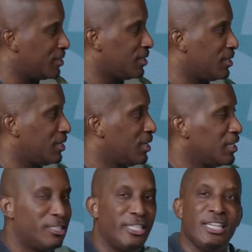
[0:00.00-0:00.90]
It's
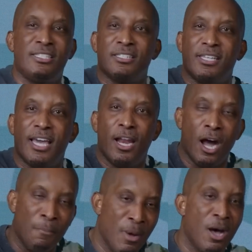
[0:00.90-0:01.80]
great. Jesus said,
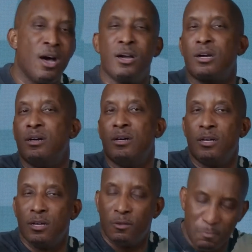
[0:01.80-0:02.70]
among
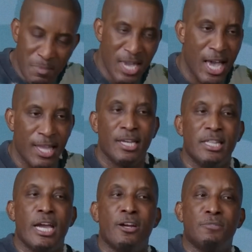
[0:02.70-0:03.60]
men,
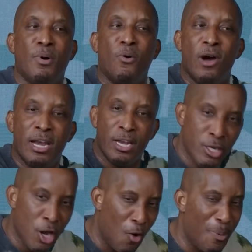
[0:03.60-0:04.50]
there is born
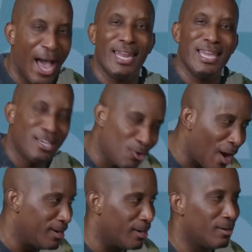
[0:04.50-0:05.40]
nobody
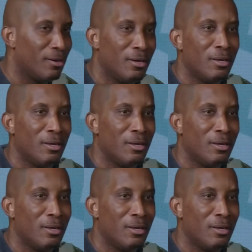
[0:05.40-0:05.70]
greater